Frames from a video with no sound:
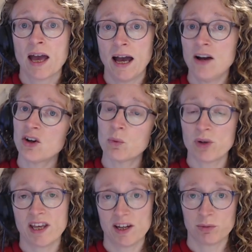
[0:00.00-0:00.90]
How can
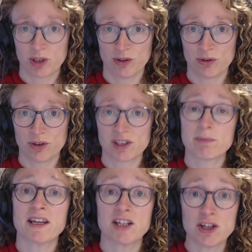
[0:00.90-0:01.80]
we help children to
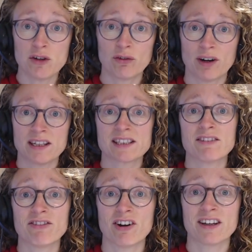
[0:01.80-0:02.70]
make new friends
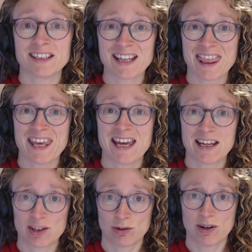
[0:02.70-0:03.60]
and find their
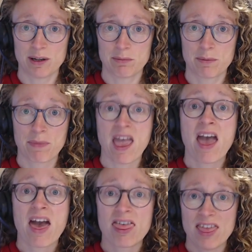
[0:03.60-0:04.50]
tribe?
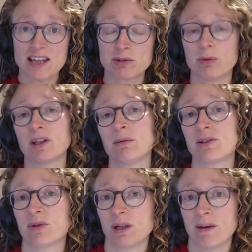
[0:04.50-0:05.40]
That's what we're going to be
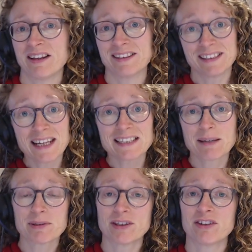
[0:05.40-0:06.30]
talking about in today's
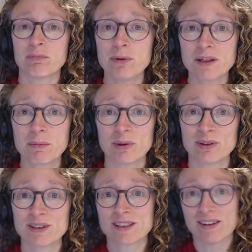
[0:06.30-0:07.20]
episode of Pooky
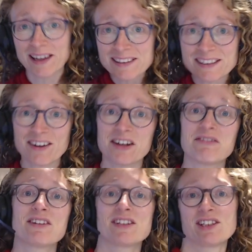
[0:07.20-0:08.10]
Ponders, so let's
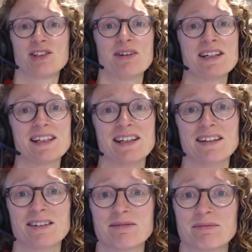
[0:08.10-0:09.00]
dive straight in.